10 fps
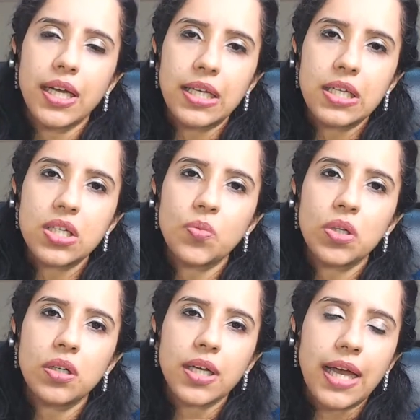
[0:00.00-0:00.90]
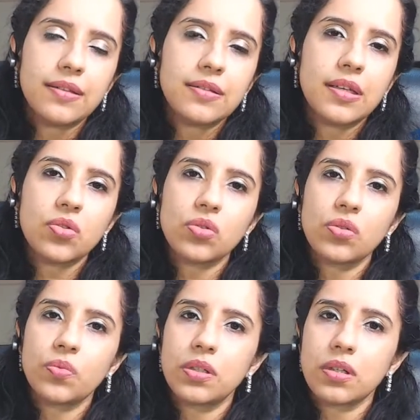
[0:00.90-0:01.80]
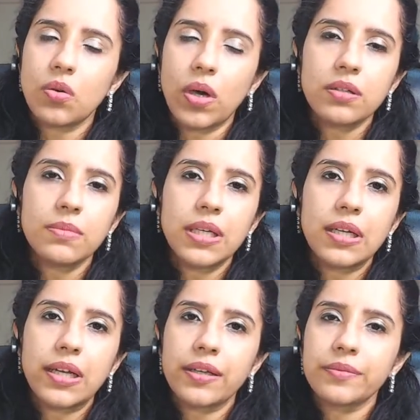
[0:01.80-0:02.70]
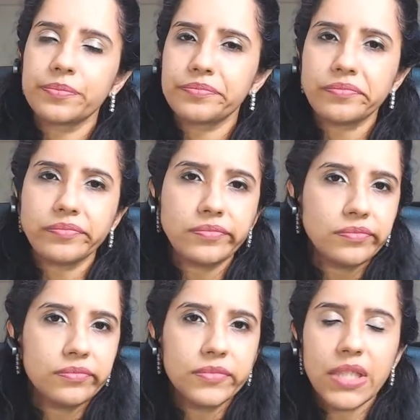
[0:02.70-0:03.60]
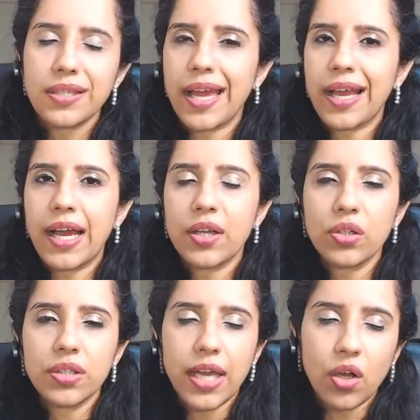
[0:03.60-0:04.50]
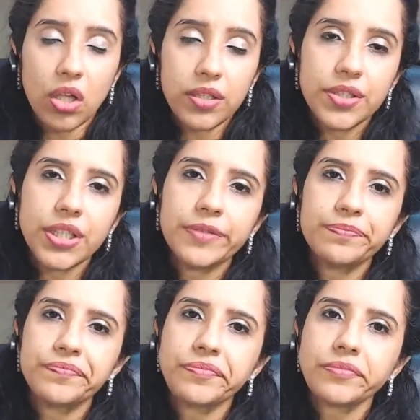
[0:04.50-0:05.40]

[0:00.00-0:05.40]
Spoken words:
energy work, ancestral work, quantum healing, psychology,